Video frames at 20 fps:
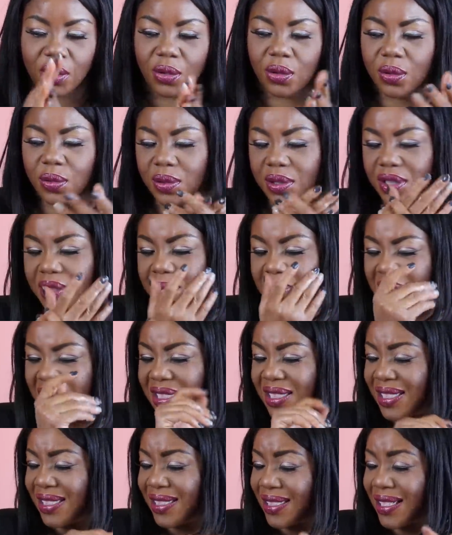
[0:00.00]
oh, it
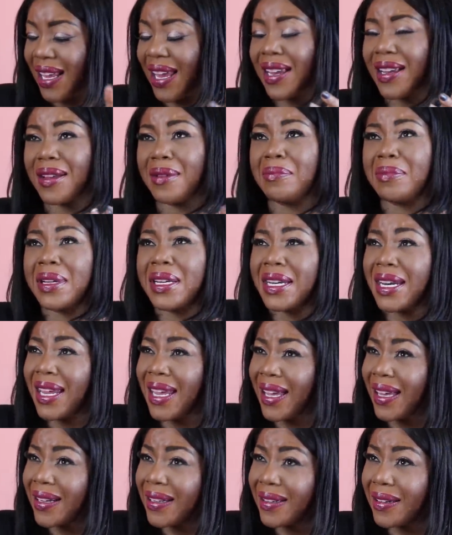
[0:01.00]
smells just like a
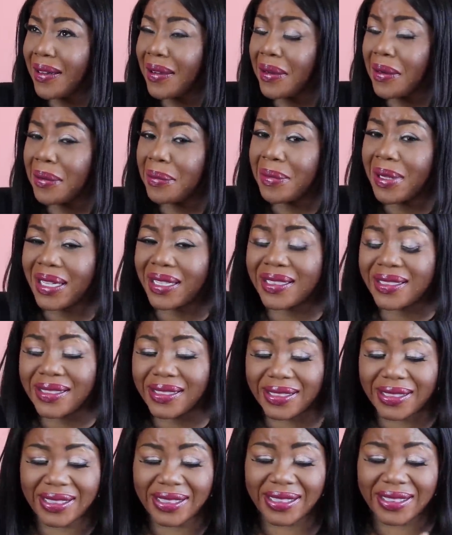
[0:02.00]
banana. Oh my
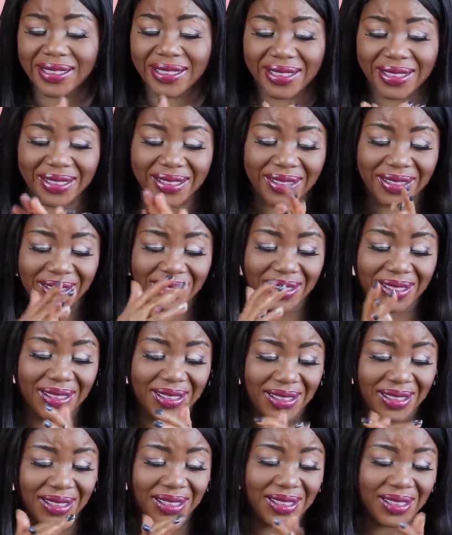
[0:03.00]
goodness.
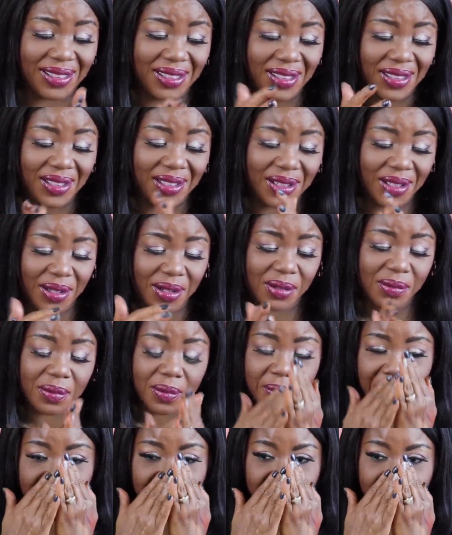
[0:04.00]

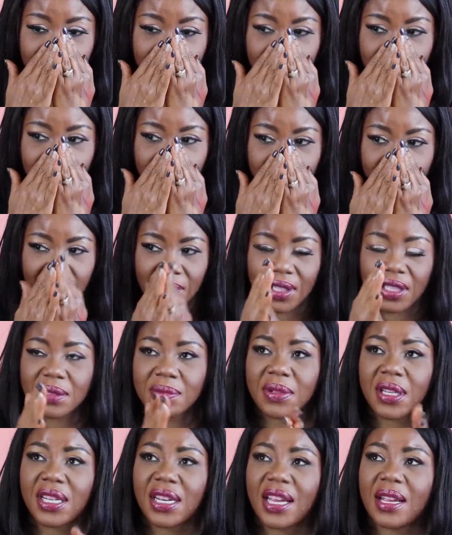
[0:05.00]
Oh, it
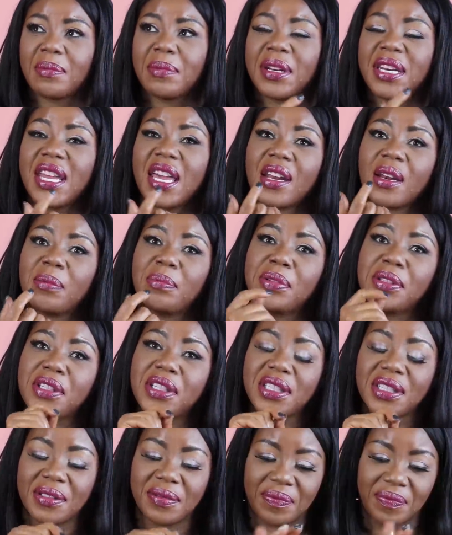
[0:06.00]
smells like banana
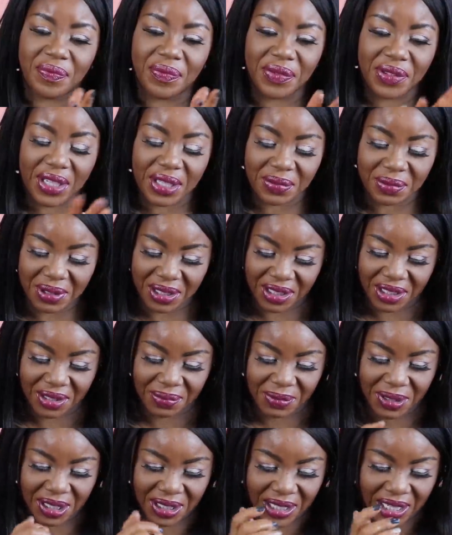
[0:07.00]
pudding. That's what this
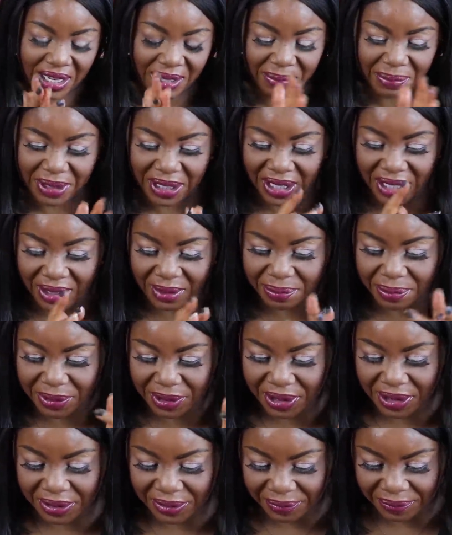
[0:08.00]
smells like, banana
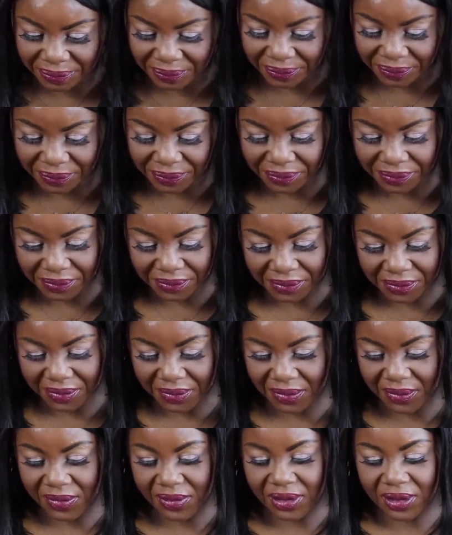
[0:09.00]
pudding.
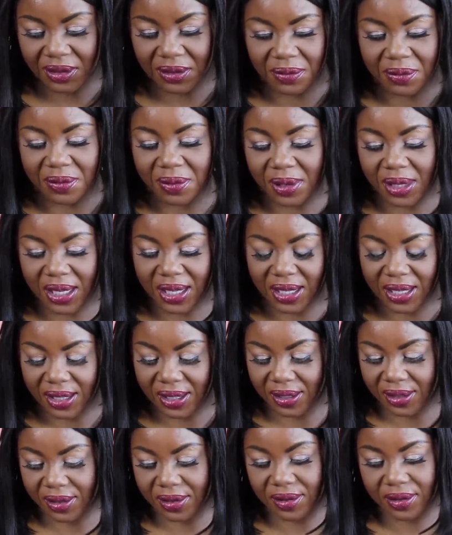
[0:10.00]

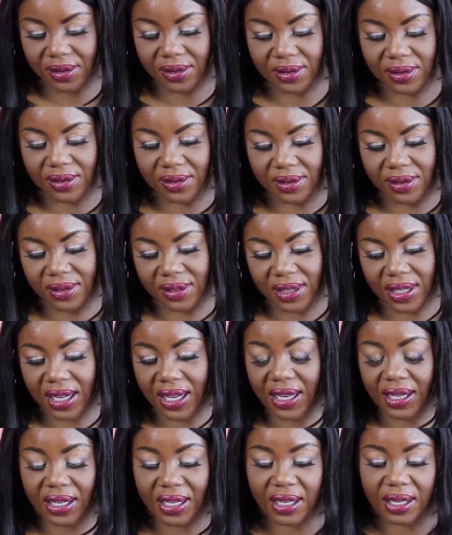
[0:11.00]
Wow.
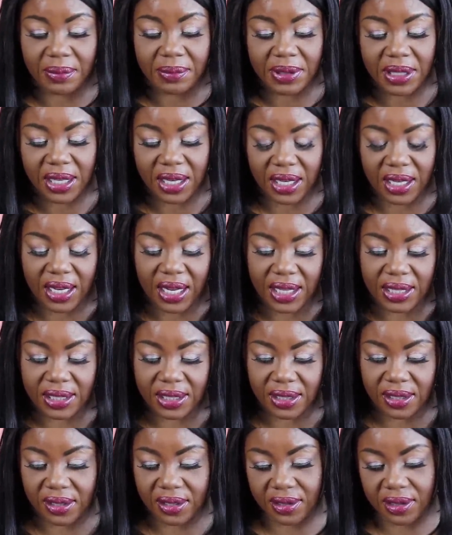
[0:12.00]
I like. I'm glad I got
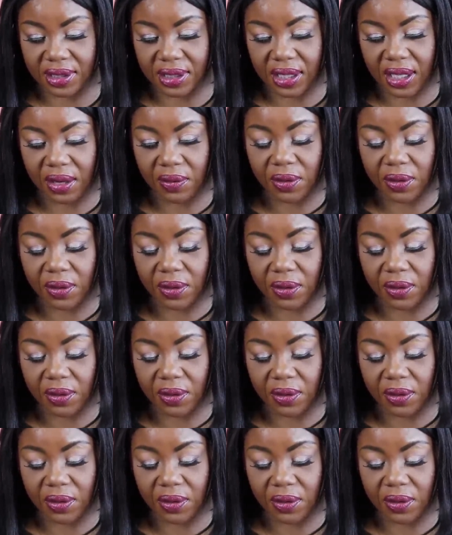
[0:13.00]
this little set.